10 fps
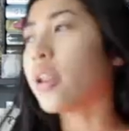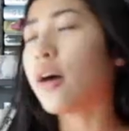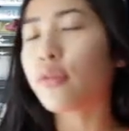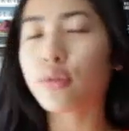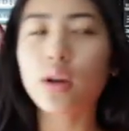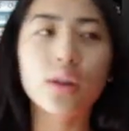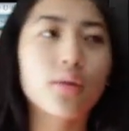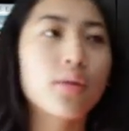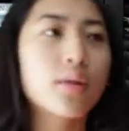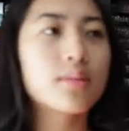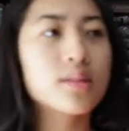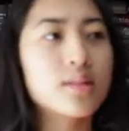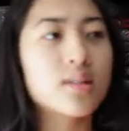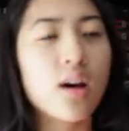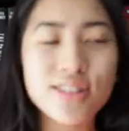And after reading through them and
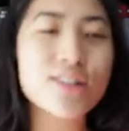stuff,